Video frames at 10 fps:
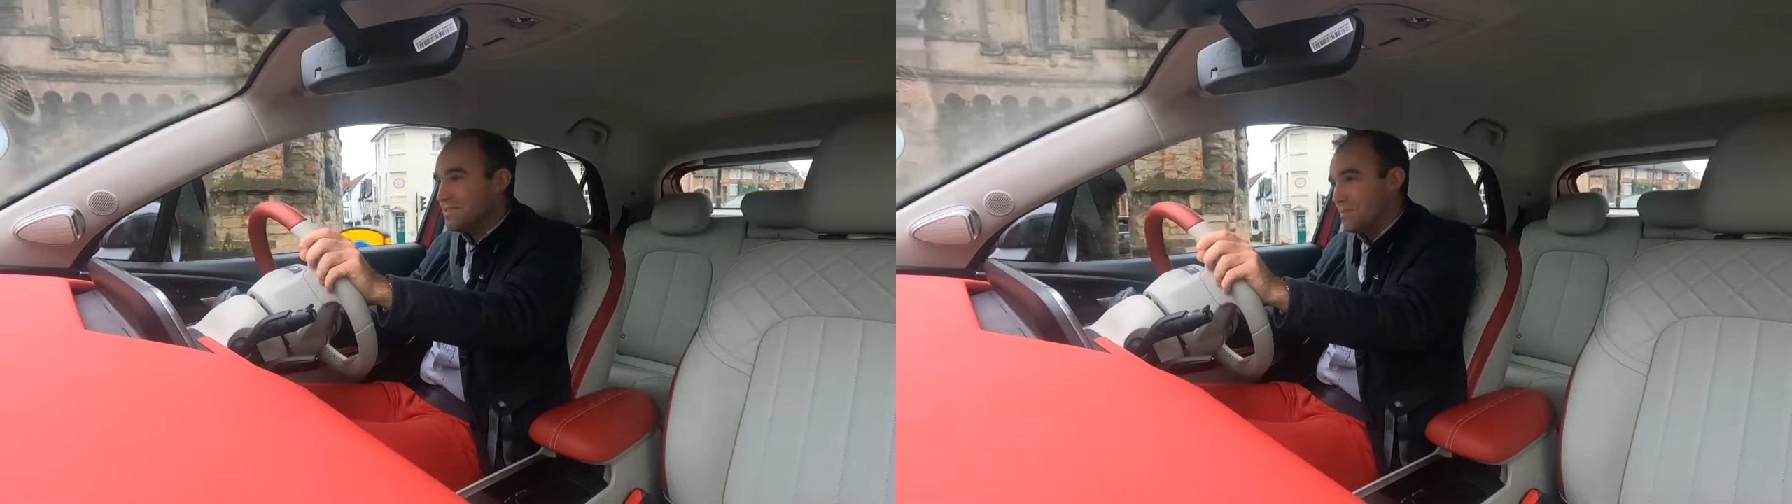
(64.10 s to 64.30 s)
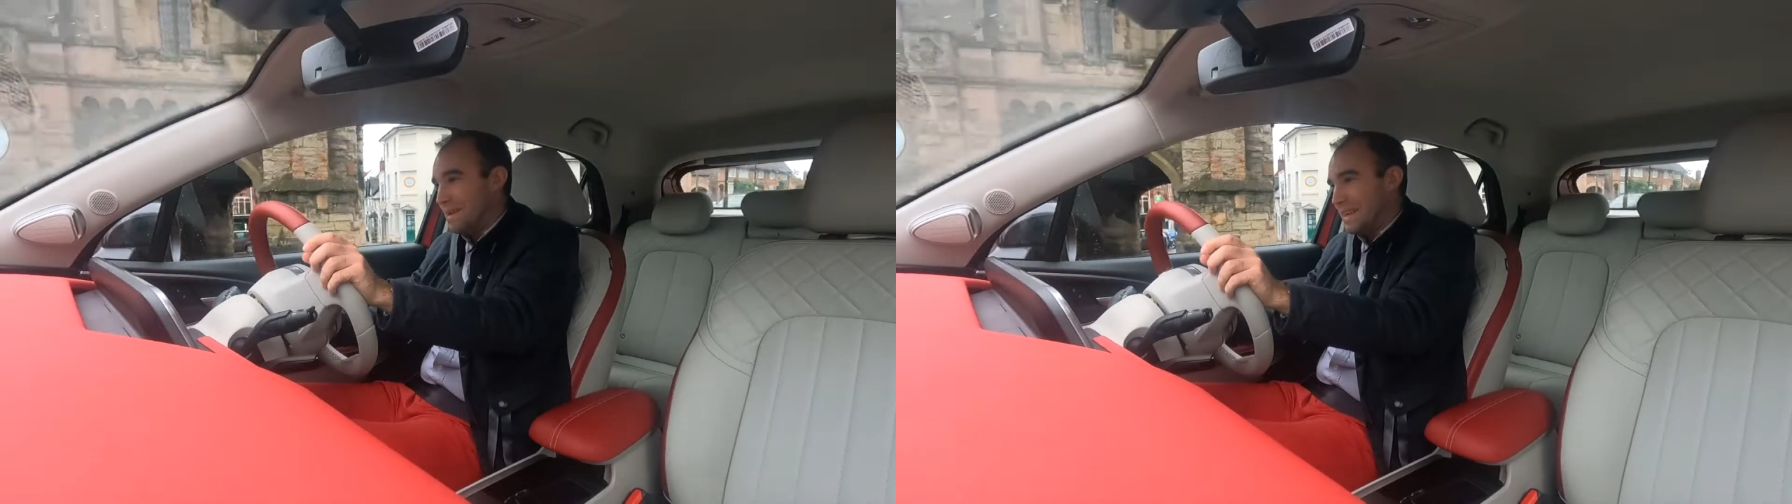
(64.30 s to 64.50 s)

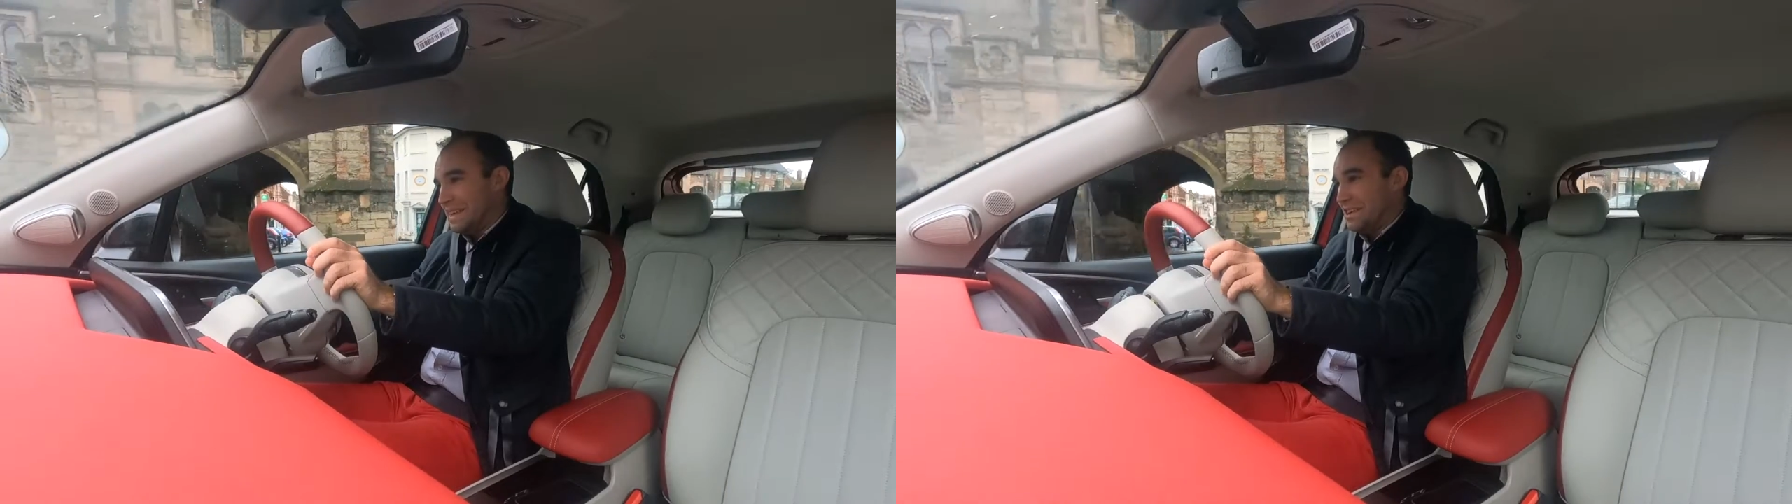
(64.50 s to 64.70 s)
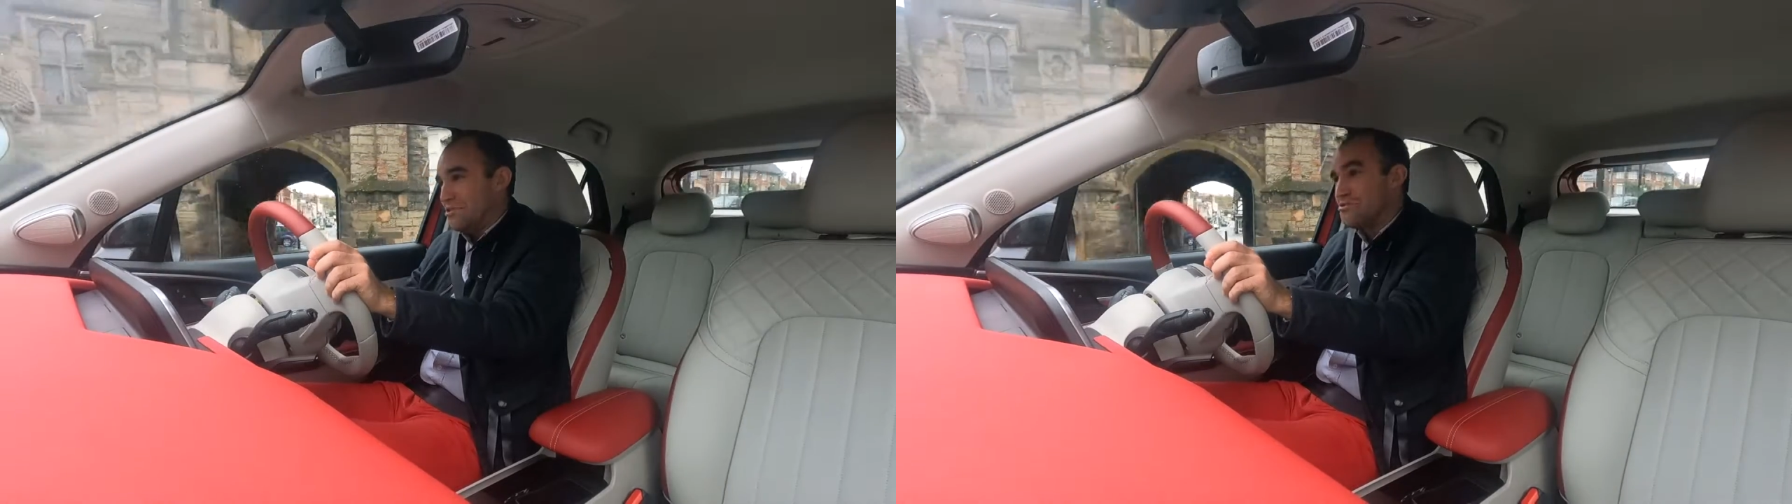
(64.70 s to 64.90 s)
to be
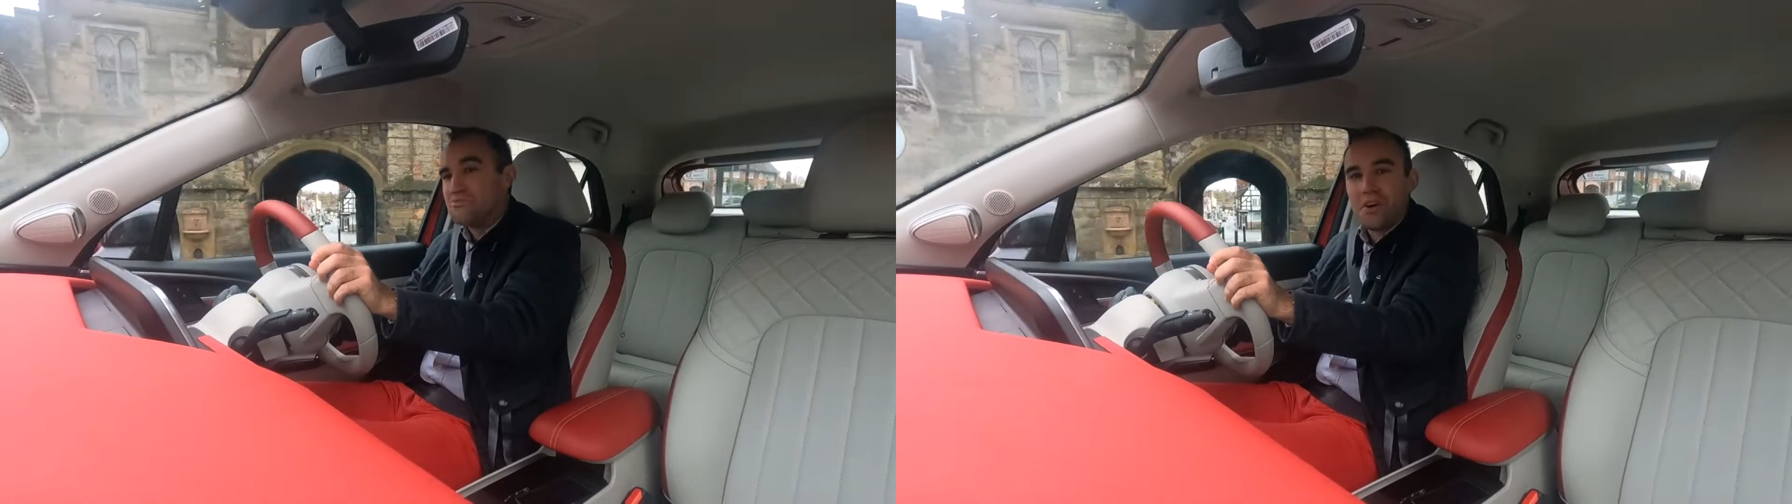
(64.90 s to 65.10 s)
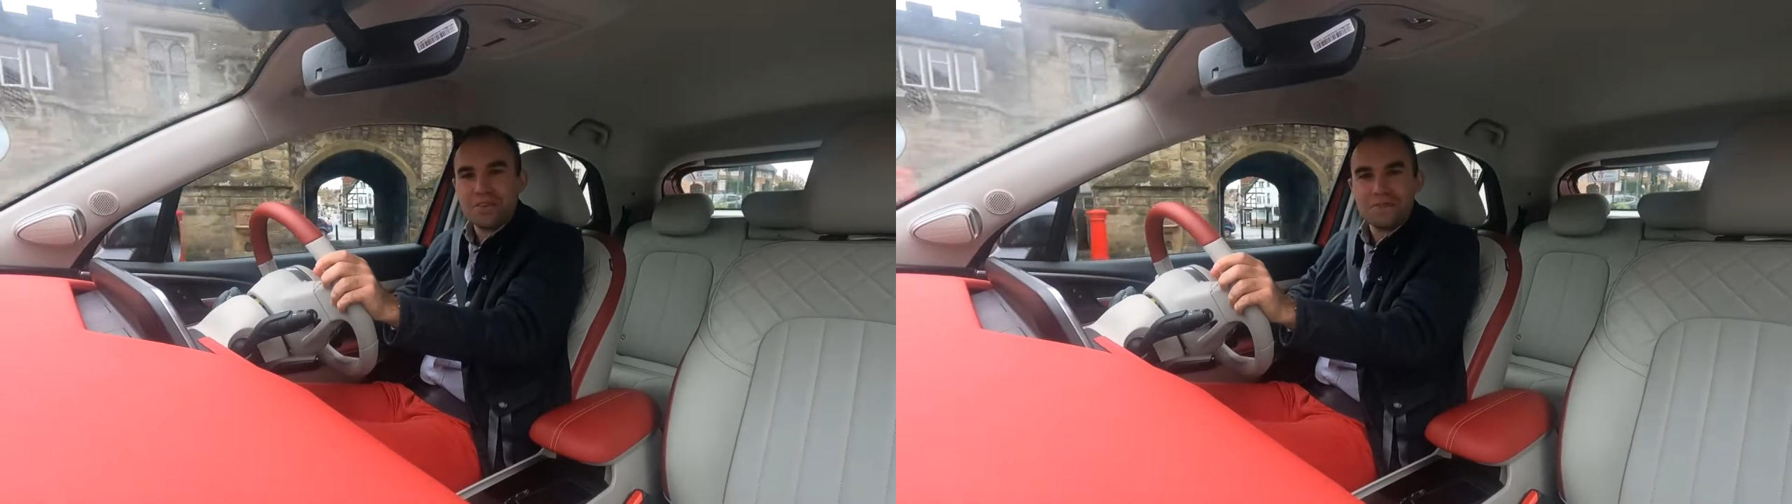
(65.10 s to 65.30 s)

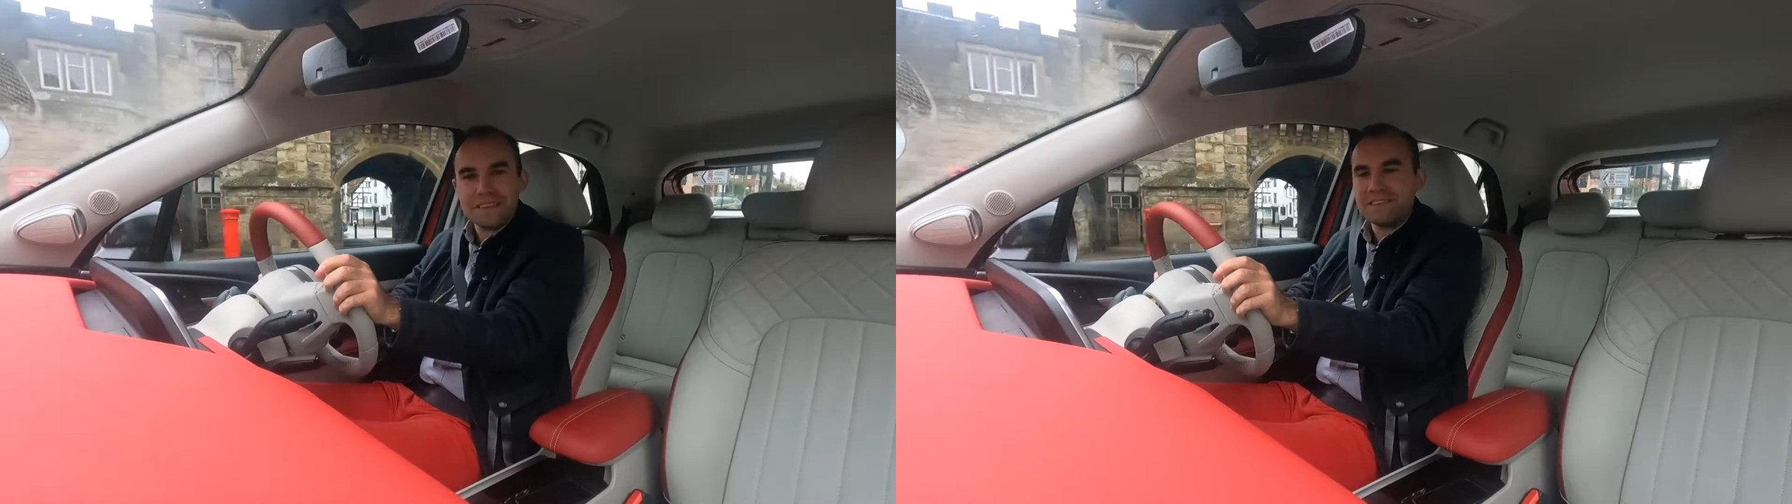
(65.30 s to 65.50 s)
driving